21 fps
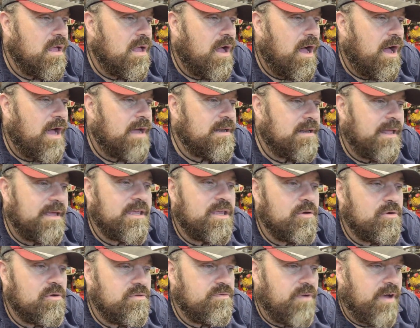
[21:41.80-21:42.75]
I'd like
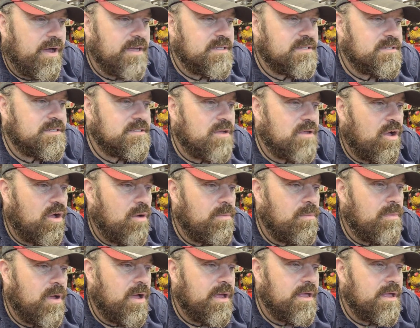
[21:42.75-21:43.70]
your advice on
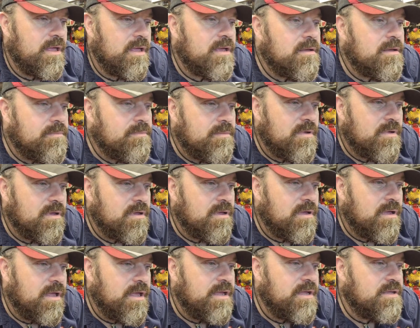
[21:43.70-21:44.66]
my
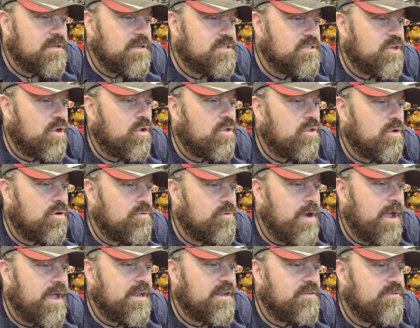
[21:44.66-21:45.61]
Ingersoll
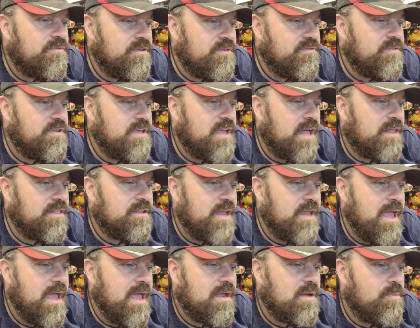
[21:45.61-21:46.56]
Rand 50-gallon
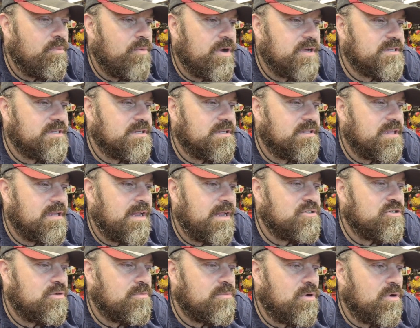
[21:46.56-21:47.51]
air compressor. The
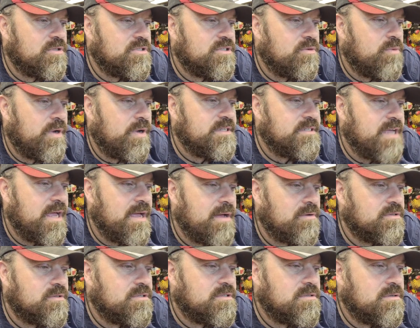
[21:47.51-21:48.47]
electric motor went
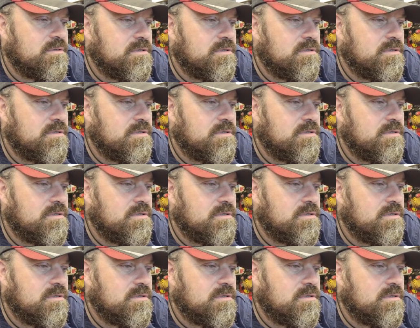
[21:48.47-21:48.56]
out.